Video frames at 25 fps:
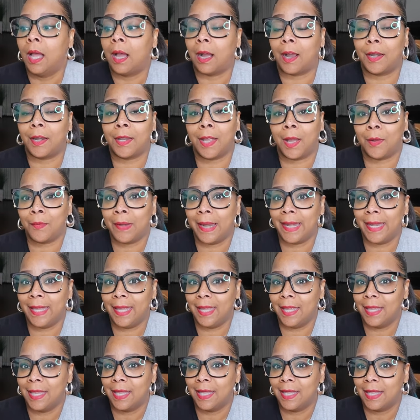Are y'all
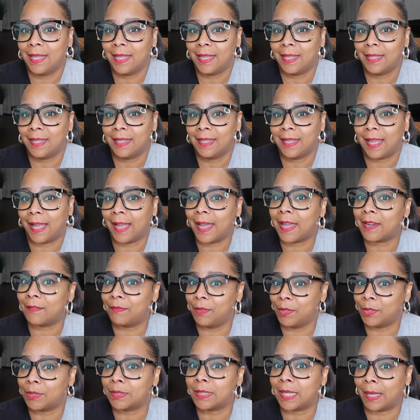ready? I got a
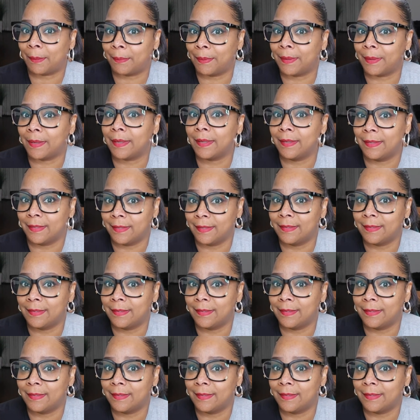viewer topic.